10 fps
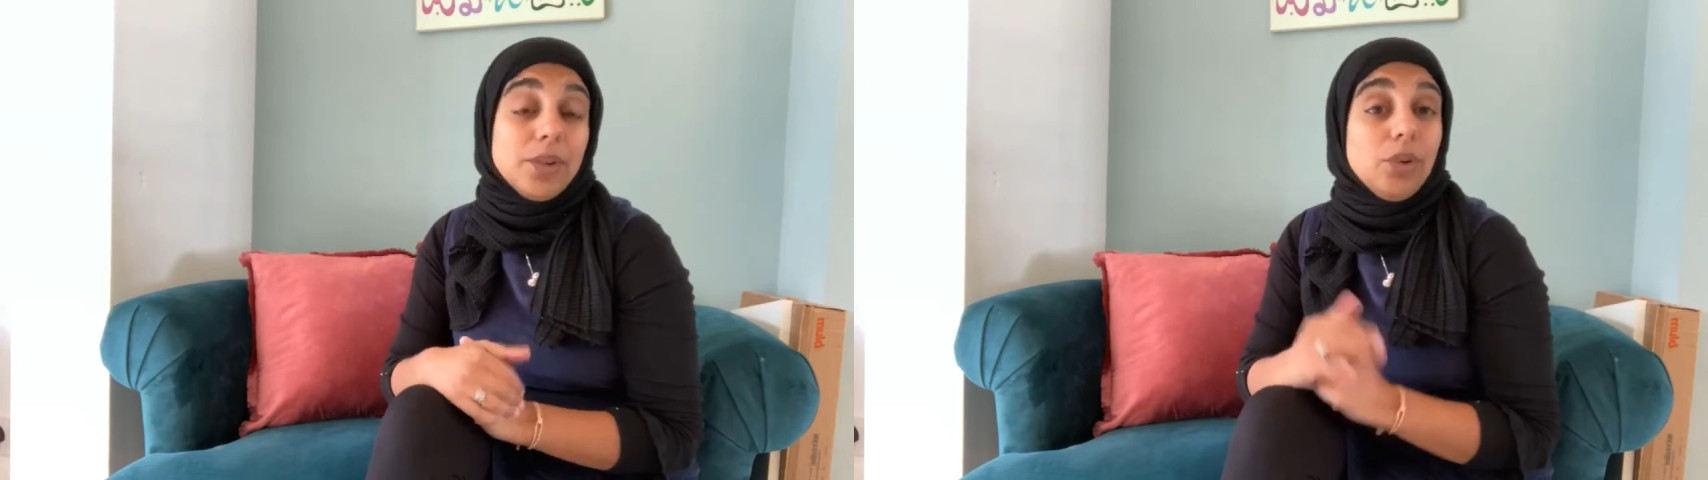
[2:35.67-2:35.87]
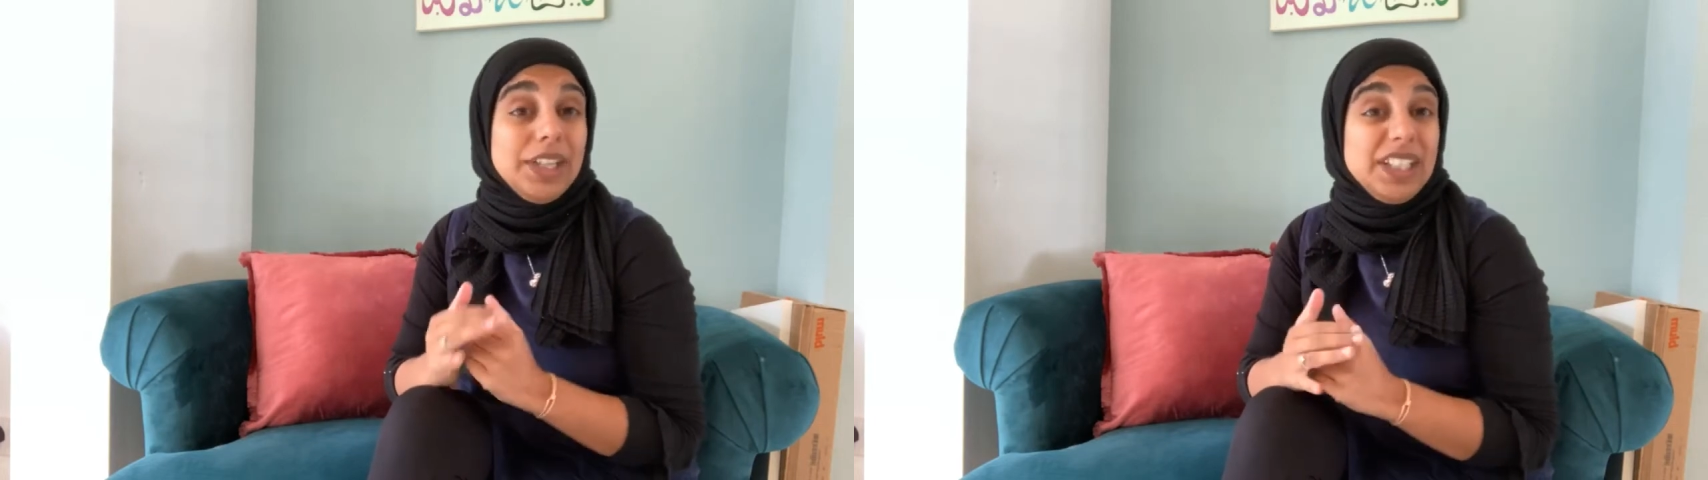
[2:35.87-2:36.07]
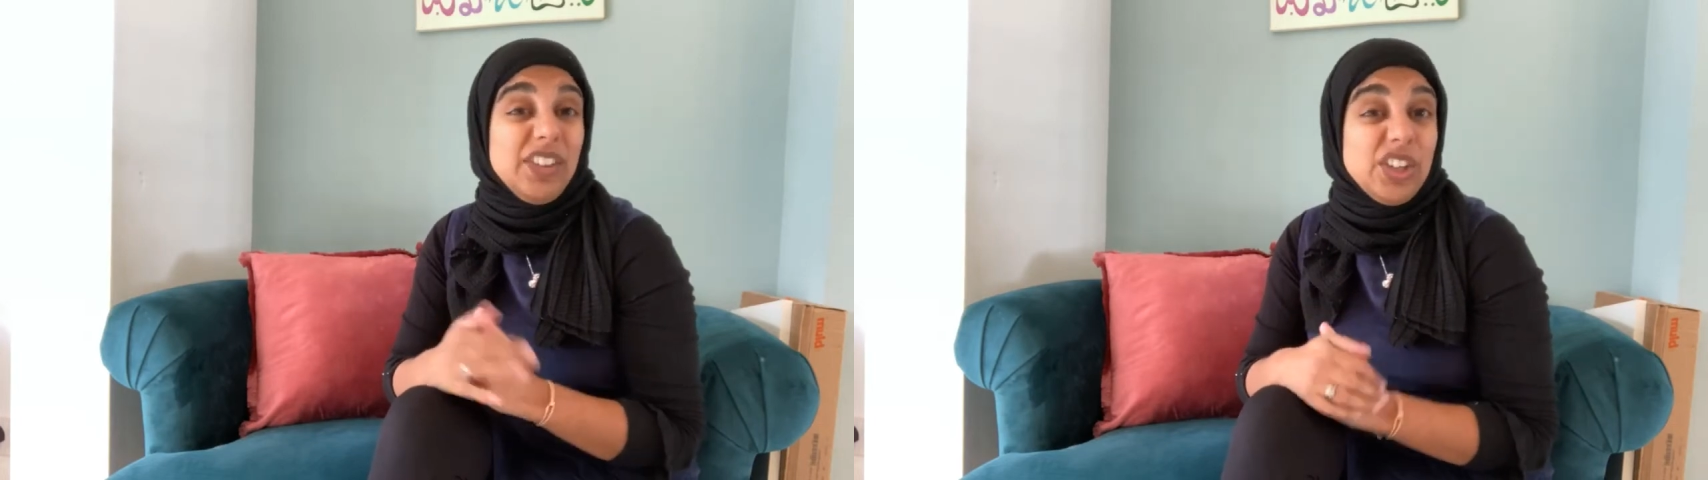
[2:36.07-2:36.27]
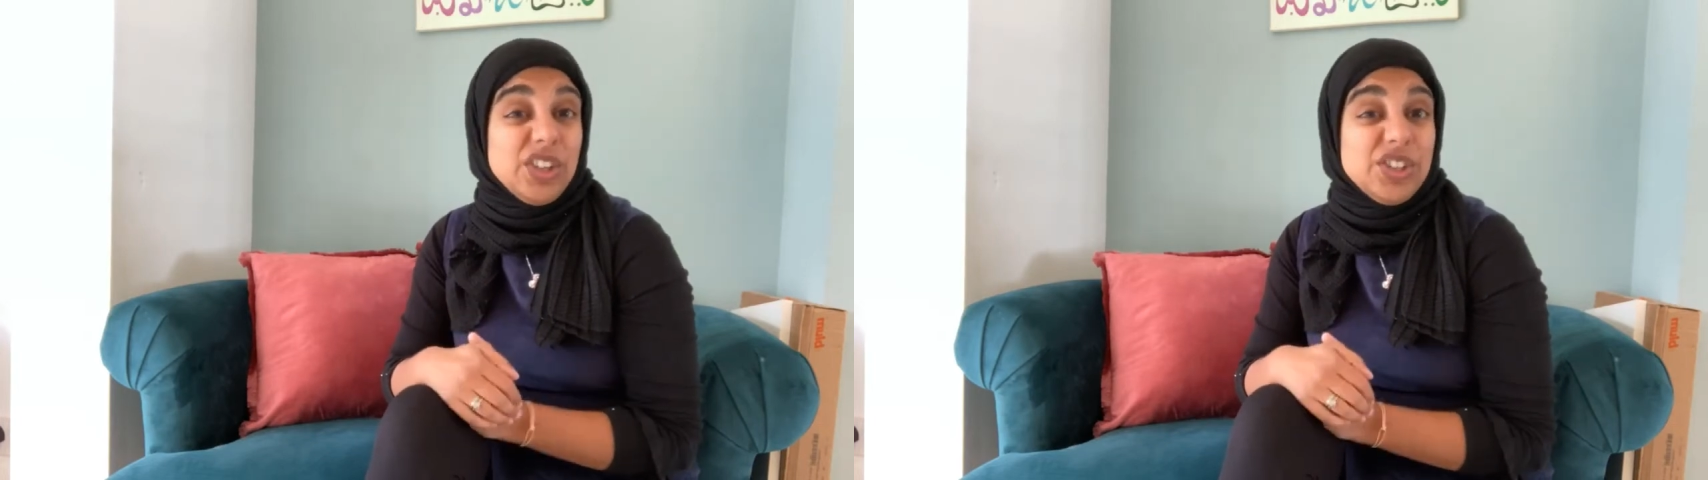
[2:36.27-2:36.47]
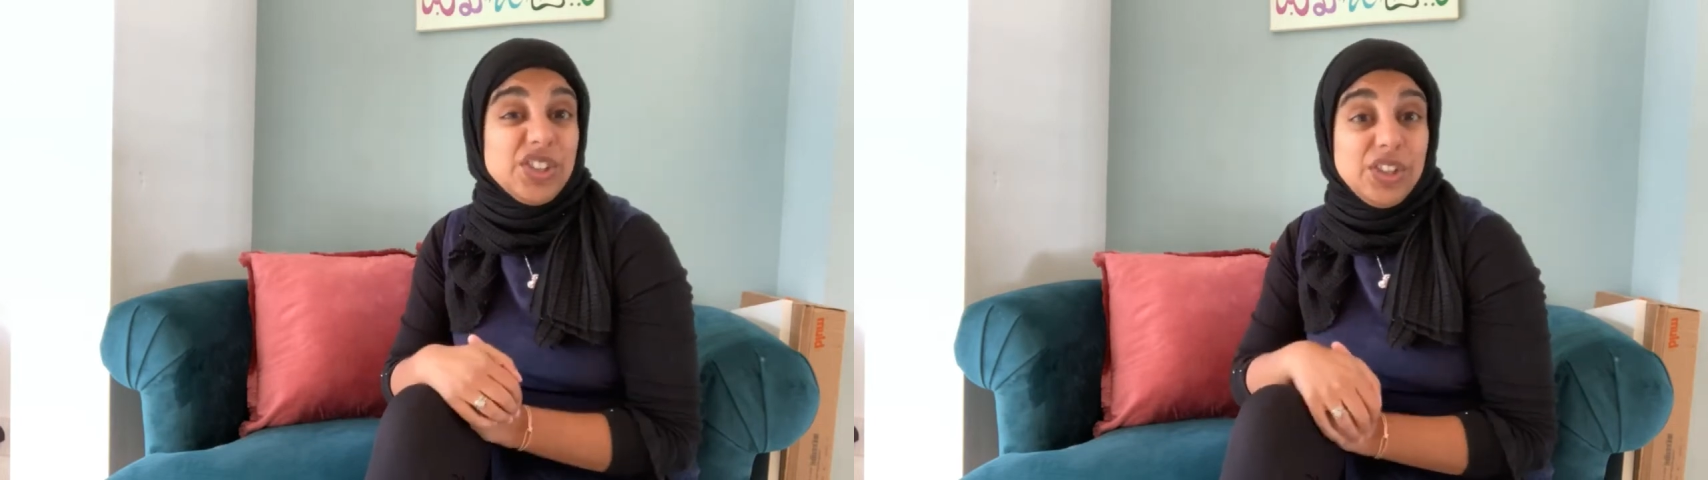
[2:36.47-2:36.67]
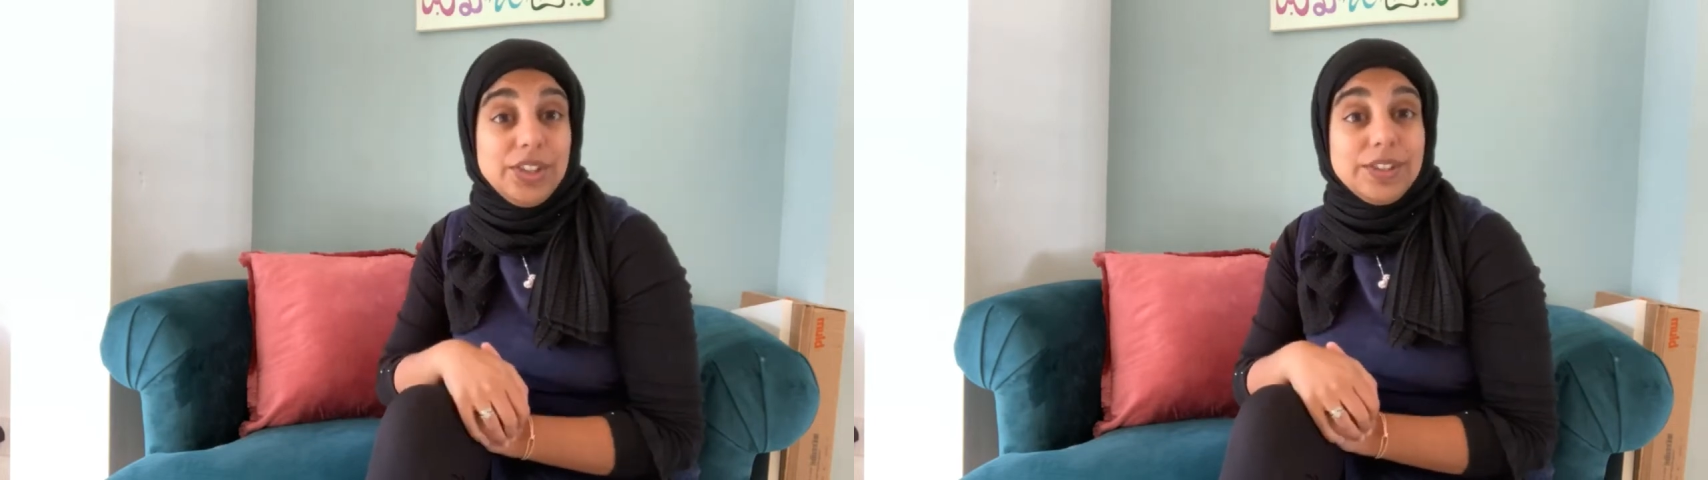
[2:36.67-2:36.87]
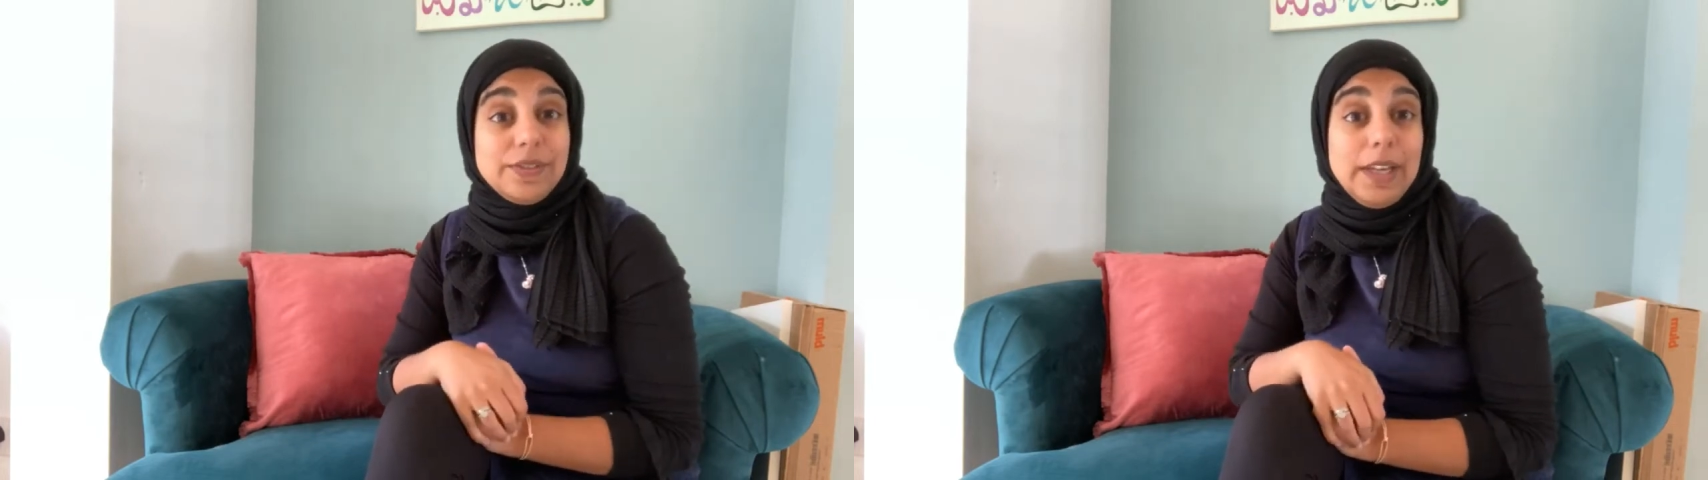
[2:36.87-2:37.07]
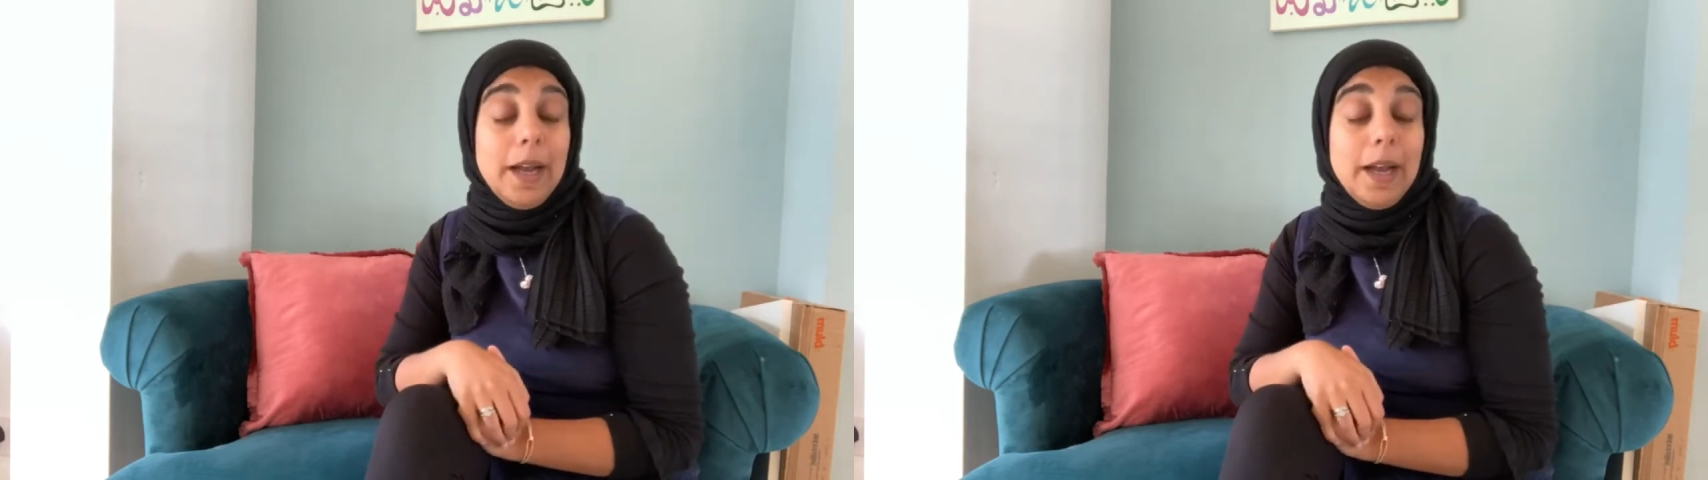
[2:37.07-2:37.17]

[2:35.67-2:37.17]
or any other concerns